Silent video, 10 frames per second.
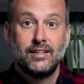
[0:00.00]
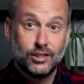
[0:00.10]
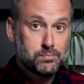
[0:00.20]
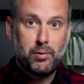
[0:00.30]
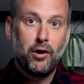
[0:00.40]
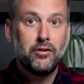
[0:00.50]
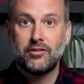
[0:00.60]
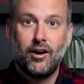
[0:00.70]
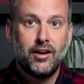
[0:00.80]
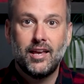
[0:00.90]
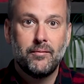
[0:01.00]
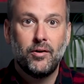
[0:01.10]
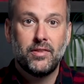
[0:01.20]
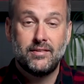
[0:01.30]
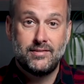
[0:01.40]
Just Paul talking
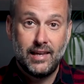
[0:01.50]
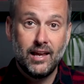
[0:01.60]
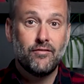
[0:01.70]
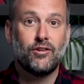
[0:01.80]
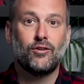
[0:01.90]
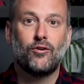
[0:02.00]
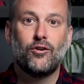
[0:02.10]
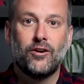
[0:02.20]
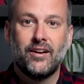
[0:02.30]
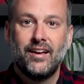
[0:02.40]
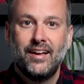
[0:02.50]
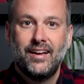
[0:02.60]
about the day of the Lord